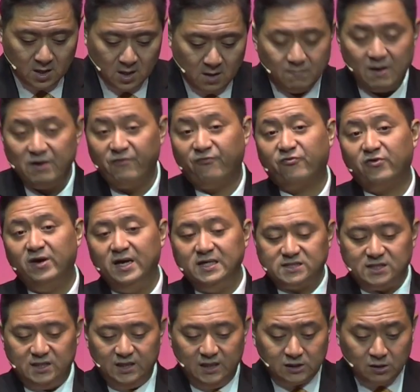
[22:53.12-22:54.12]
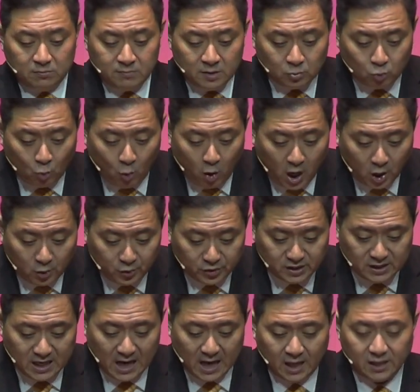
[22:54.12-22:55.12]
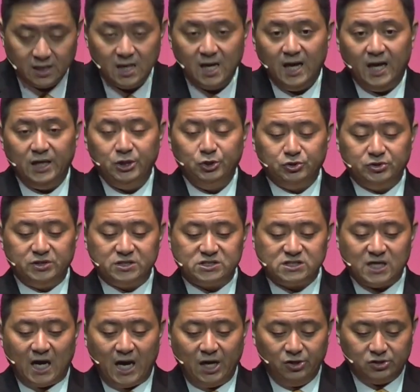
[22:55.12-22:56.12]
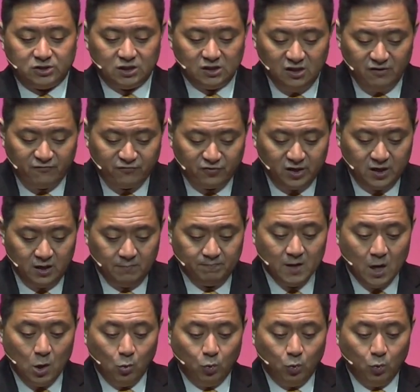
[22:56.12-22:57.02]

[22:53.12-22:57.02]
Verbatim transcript: My friends, an intimate walk with God and your desire to live for Him